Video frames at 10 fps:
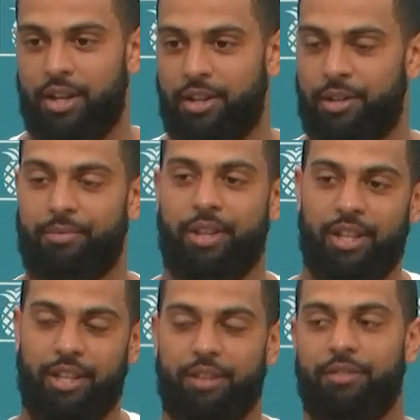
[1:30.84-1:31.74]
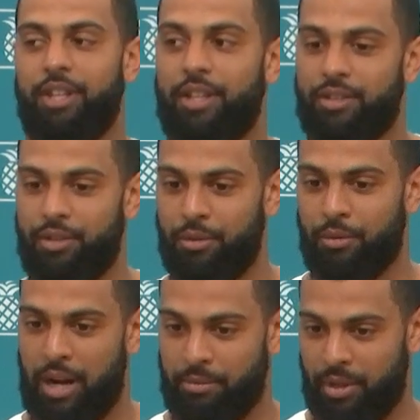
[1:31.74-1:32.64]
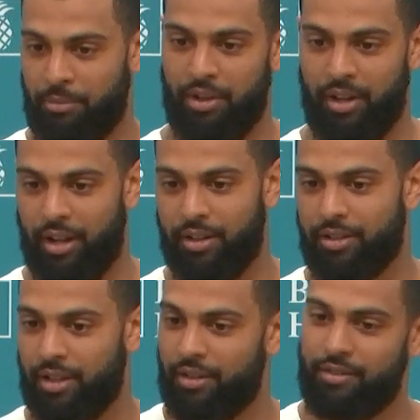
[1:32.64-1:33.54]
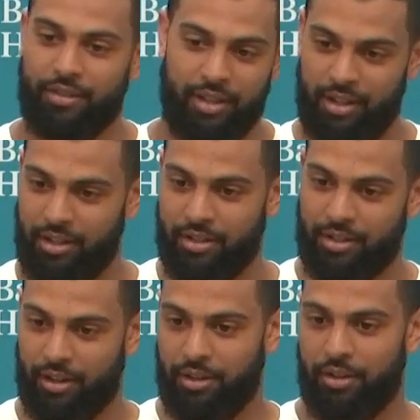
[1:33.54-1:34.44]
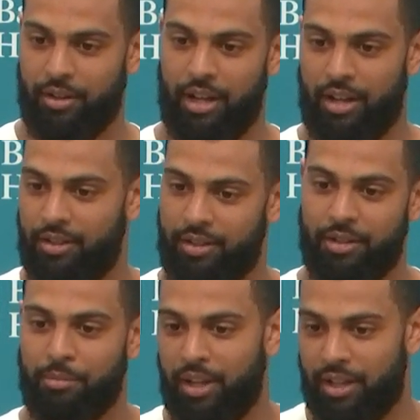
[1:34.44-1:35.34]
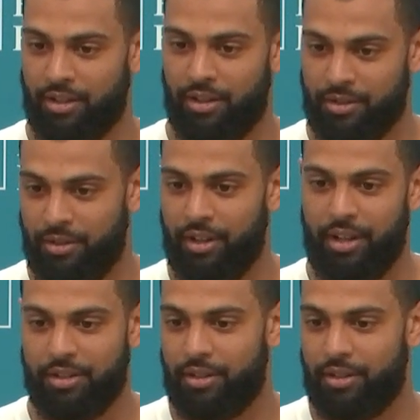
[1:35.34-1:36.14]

I think if you get too wrapped up in all the other stuff, you just start going down and your play starts going down.